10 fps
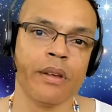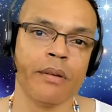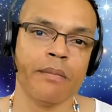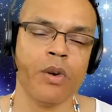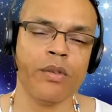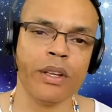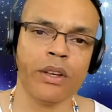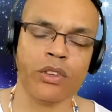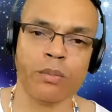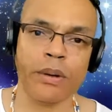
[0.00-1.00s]
moving your
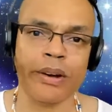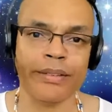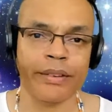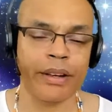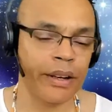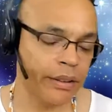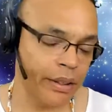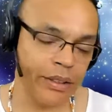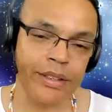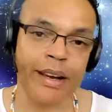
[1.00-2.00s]
spirit, then
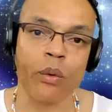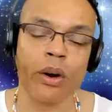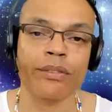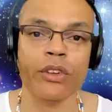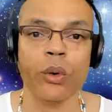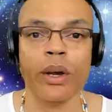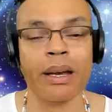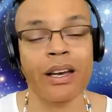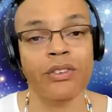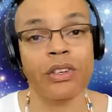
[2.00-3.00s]
it's not worth doing,
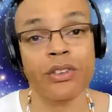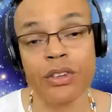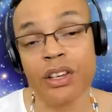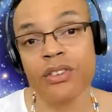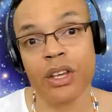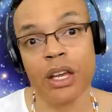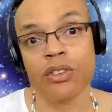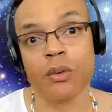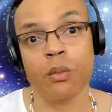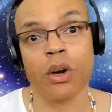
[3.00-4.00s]
because this does take
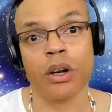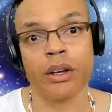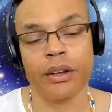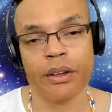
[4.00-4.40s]
some work.